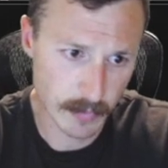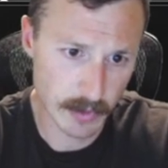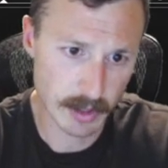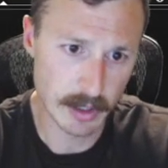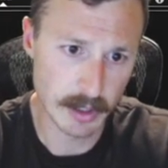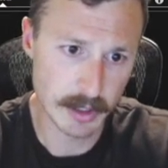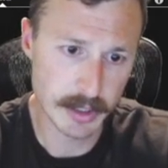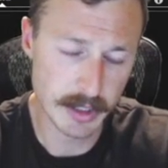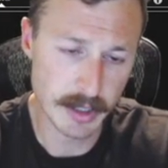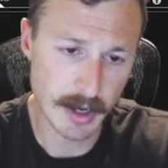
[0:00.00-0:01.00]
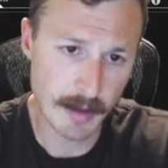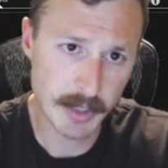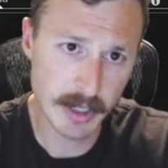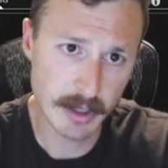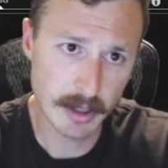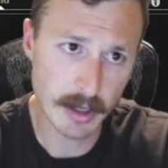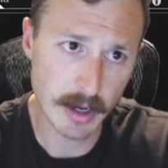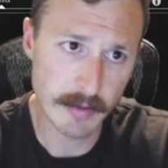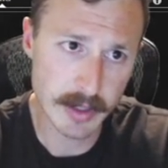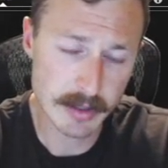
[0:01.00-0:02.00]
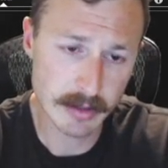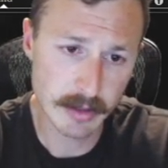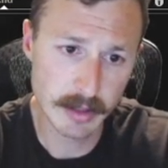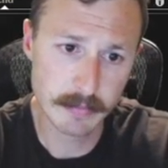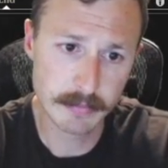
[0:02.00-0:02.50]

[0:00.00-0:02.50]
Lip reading: Gonna just need to opt here, obviously.